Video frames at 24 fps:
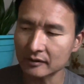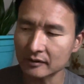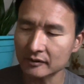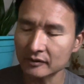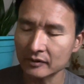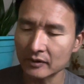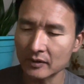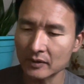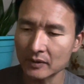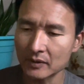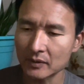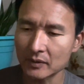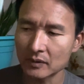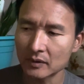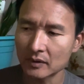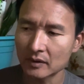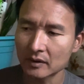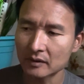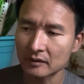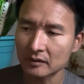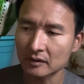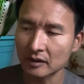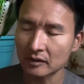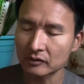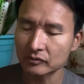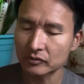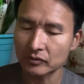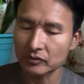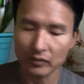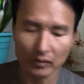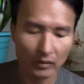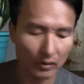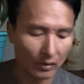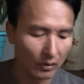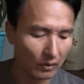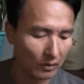you know,
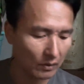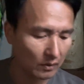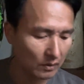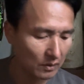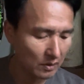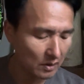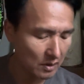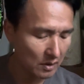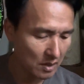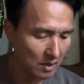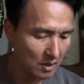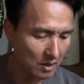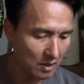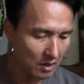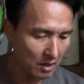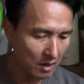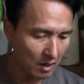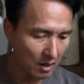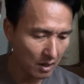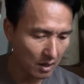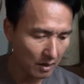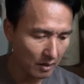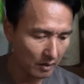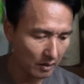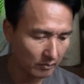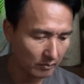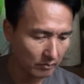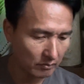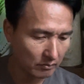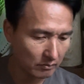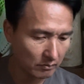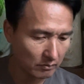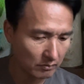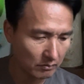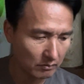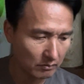control,
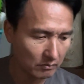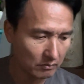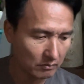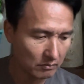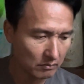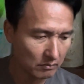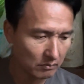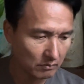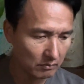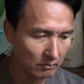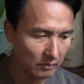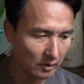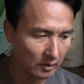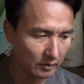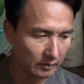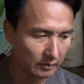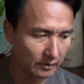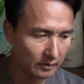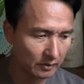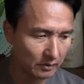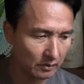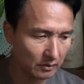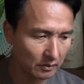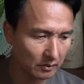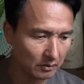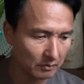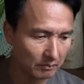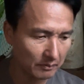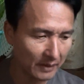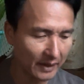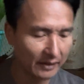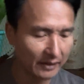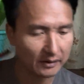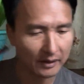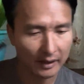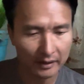but
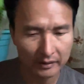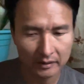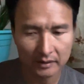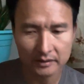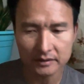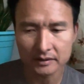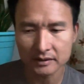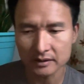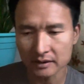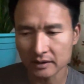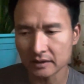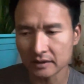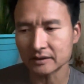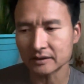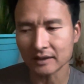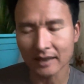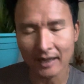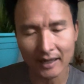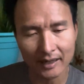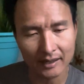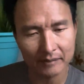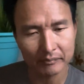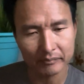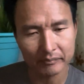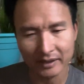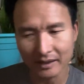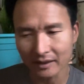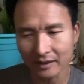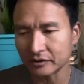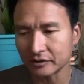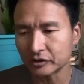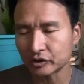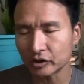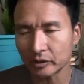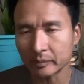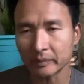my tendency is I'm kind
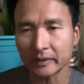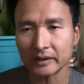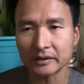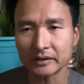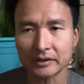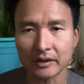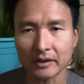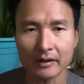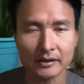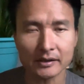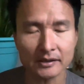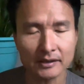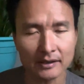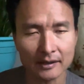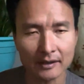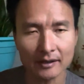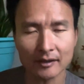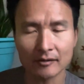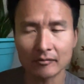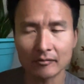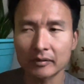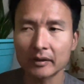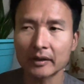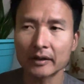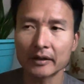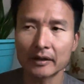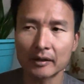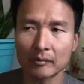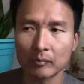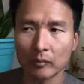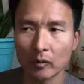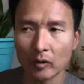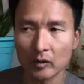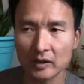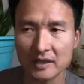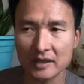of chip and charge kind of player,
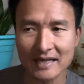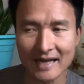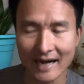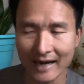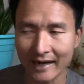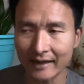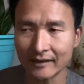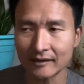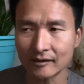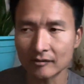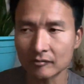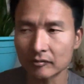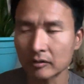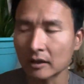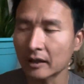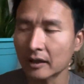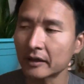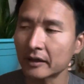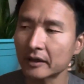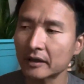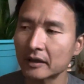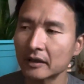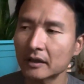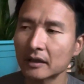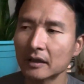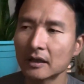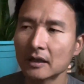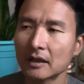more guiding player.